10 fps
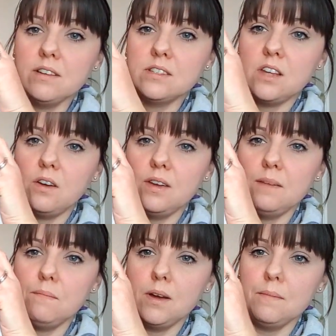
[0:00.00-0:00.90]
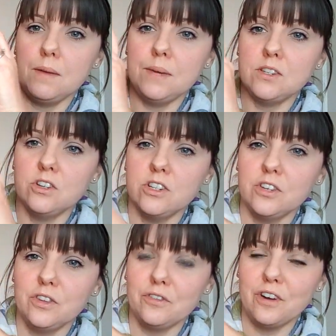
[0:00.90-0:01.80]
so it might be a bit dirty
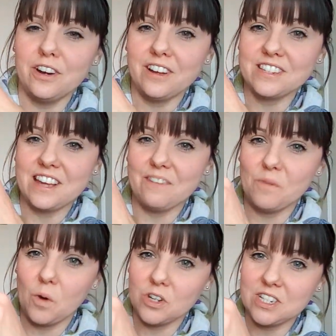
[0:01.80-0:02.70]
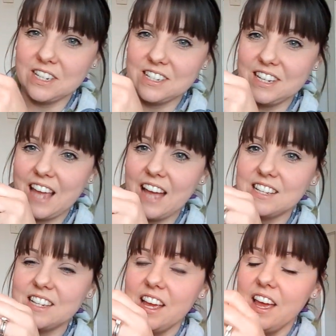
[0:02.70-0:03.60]
on the front because I haven't washed it yet.